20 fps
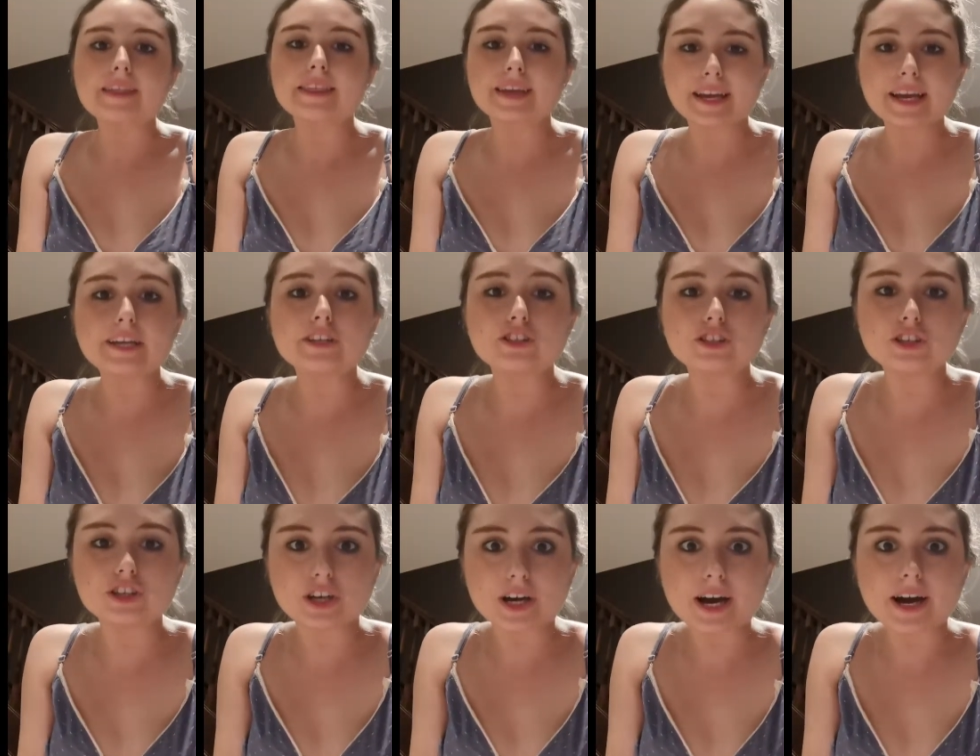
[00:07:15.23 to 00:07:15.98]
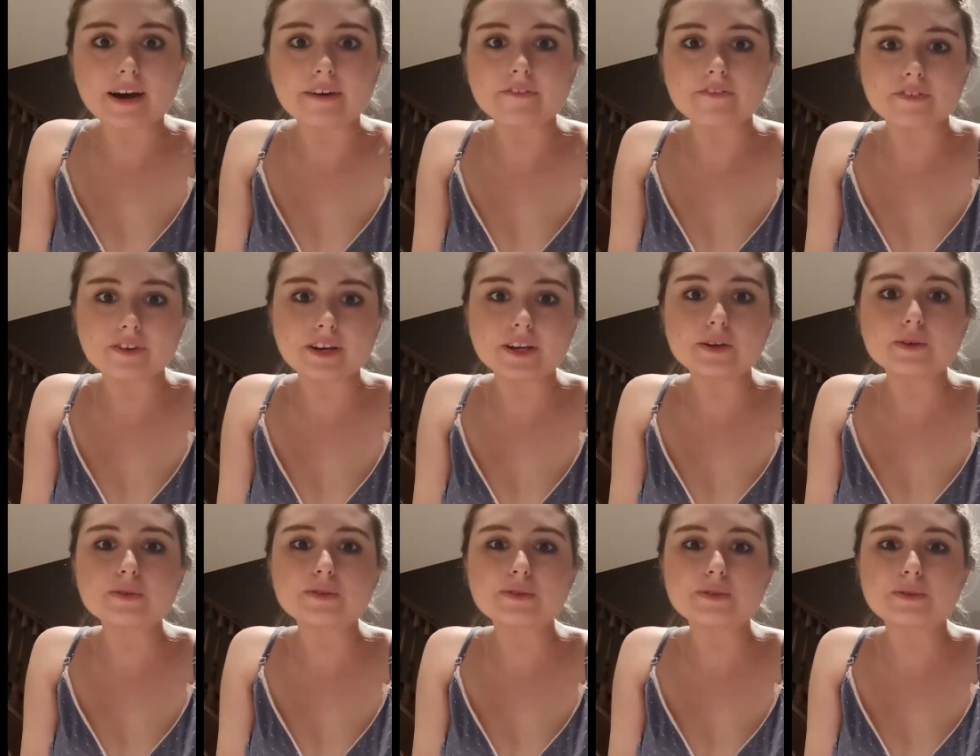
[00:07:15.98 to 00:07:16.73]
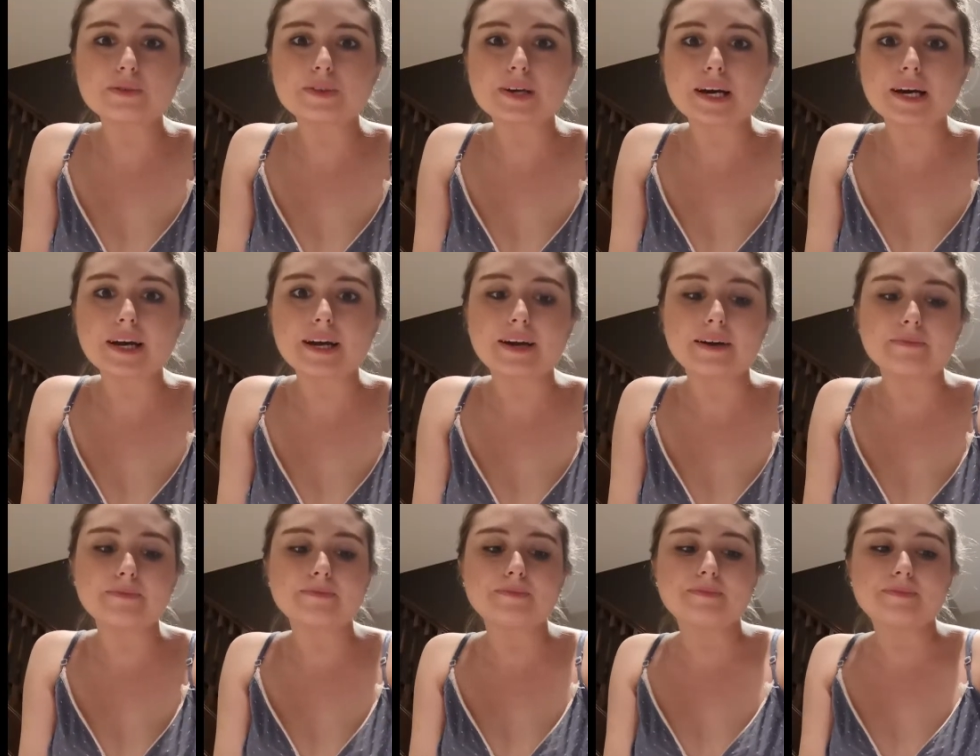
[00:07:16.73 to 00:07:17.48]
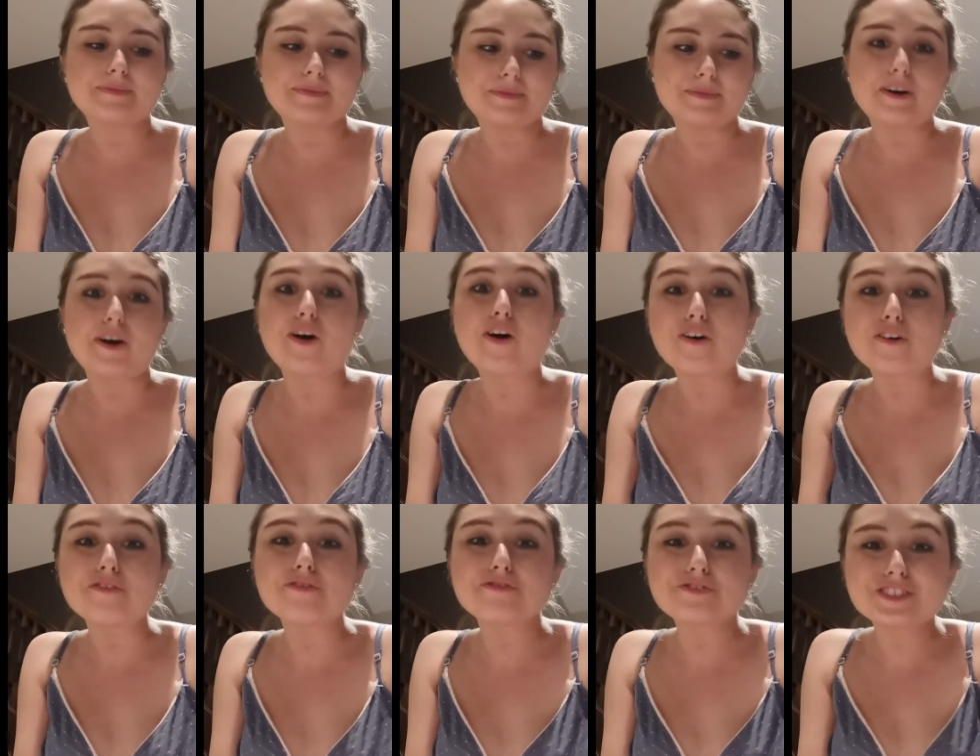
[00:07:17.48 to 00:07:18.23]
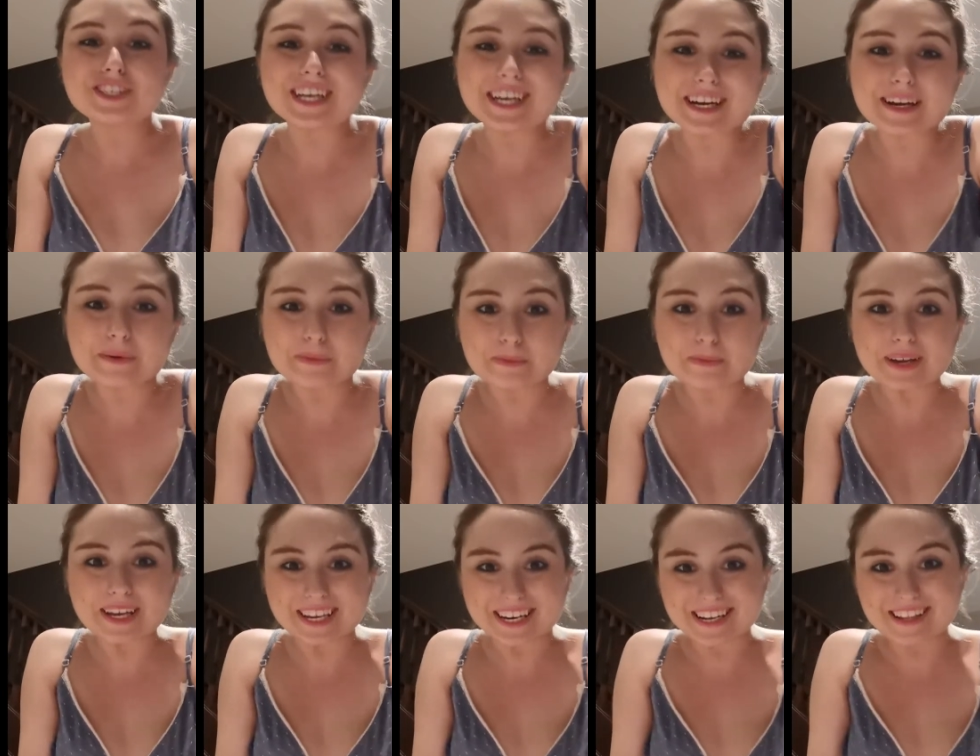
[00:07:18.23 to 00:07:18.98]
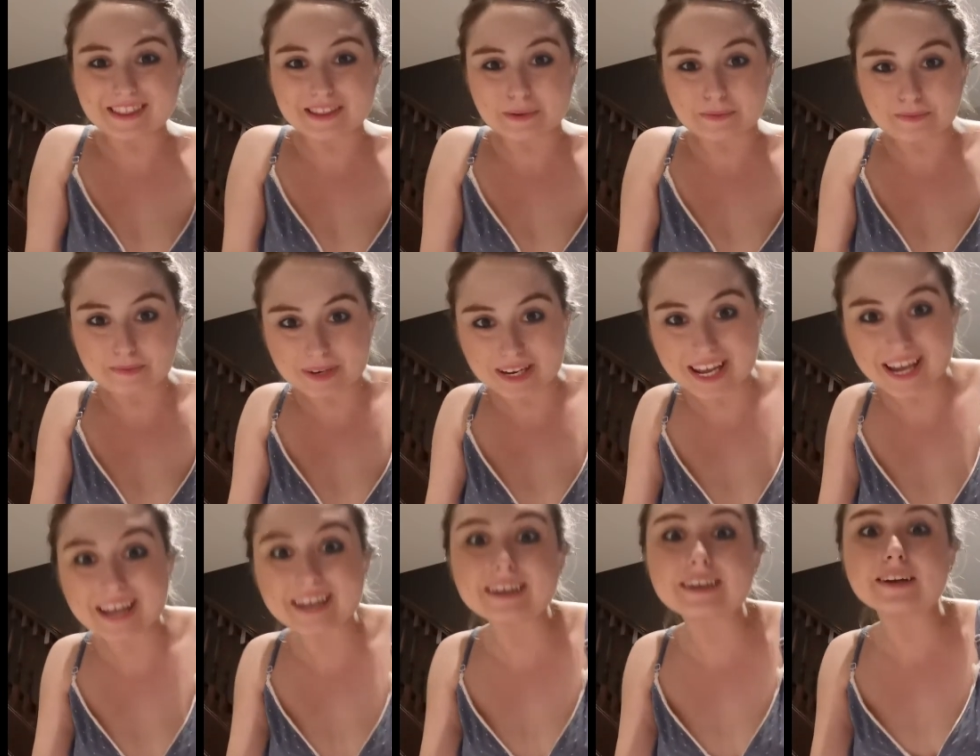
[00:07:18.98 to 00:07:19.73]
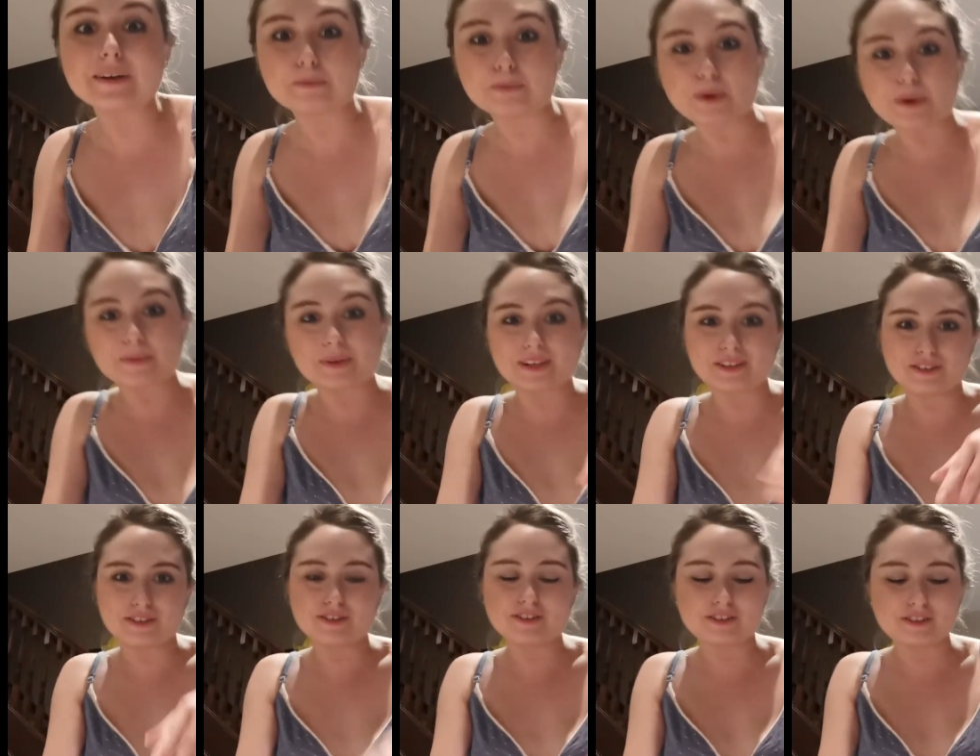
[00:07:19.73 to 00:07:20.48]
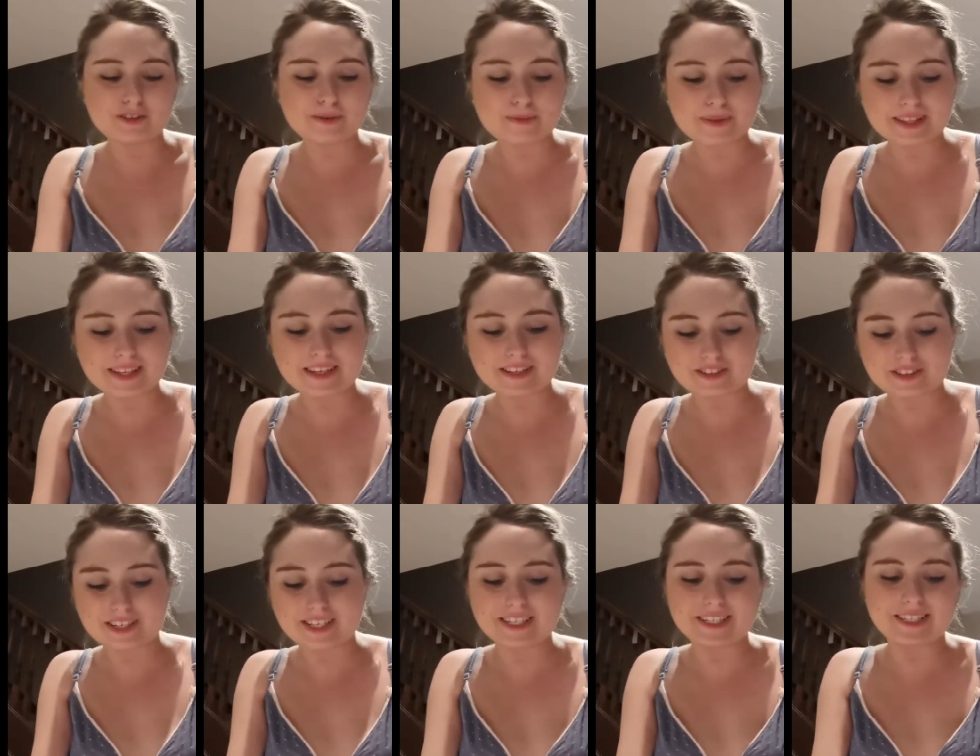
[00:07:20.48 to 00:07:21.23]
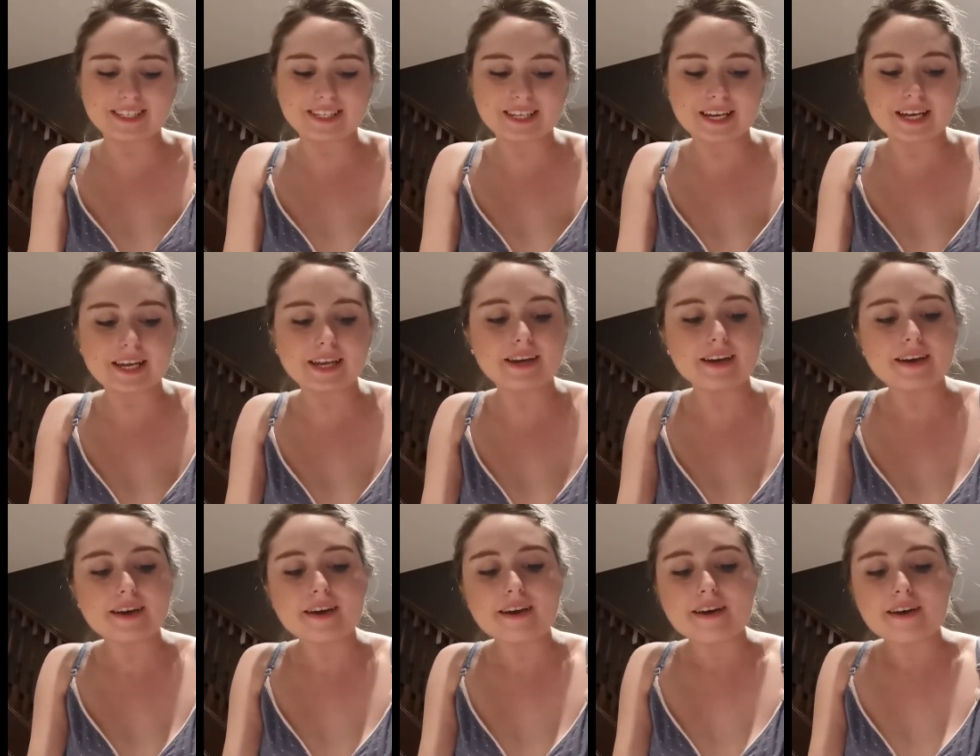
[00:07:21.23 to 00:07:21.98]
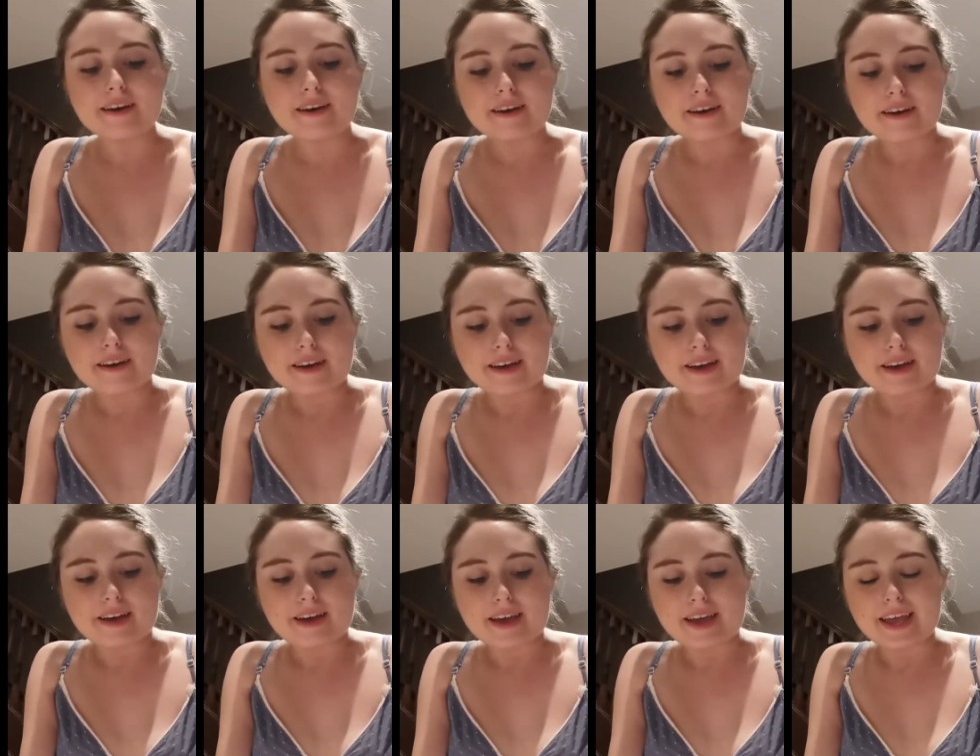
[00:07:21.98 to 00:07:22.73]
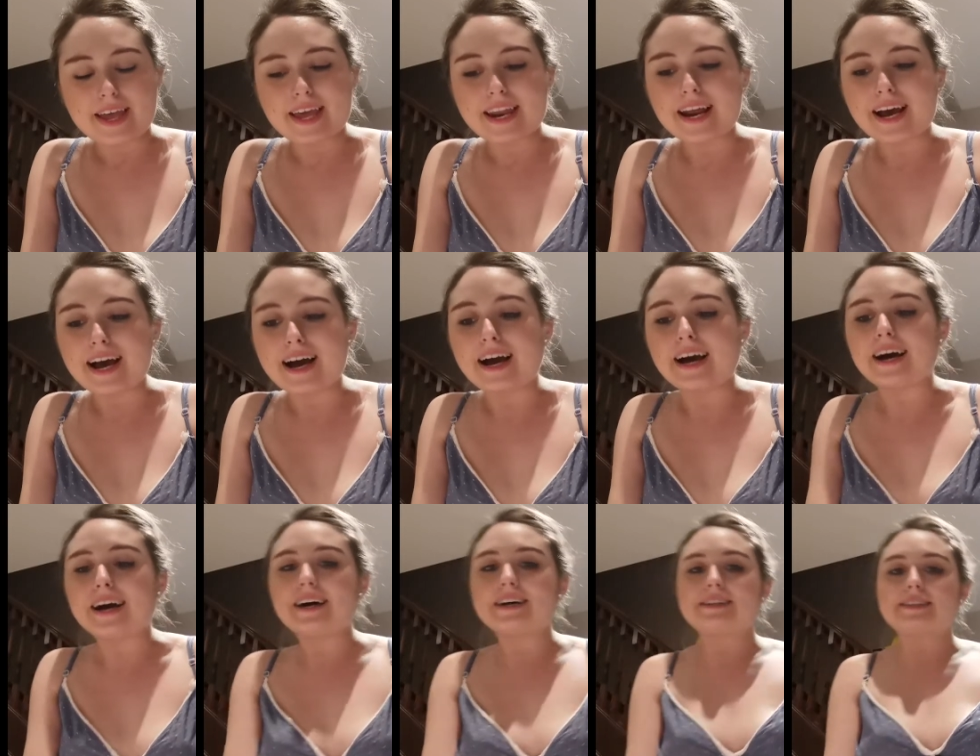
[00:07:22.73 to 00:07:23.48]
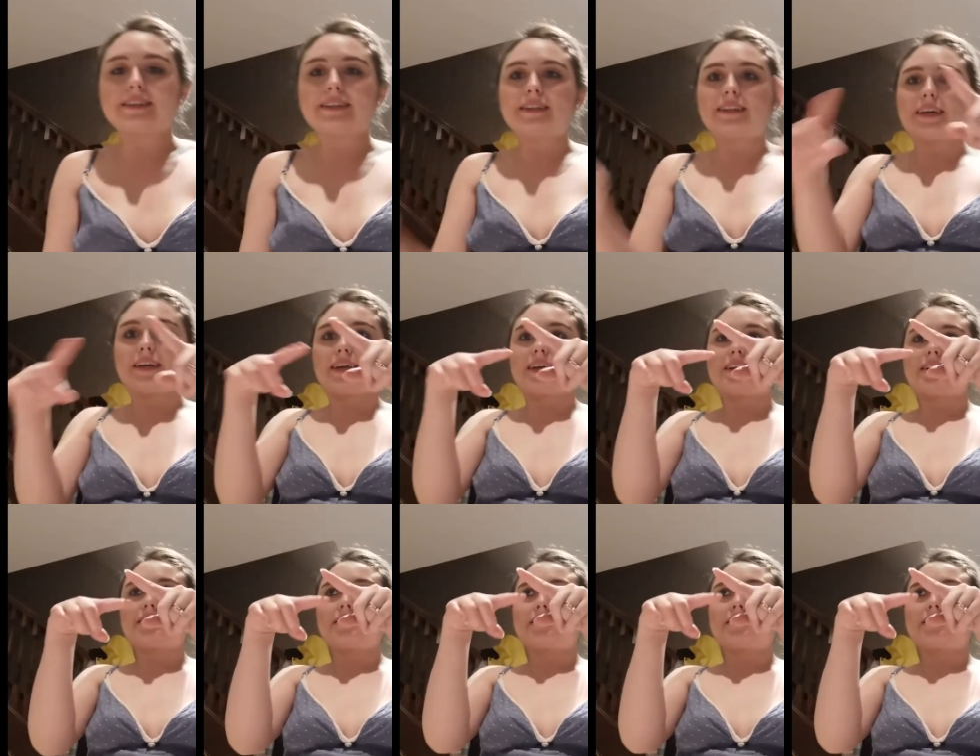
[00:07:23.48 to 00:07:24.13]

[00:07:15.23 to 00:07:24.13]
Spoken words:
think I do have videos that of Jake being in them playing, and I'll probably insert them in this so you can see. It had like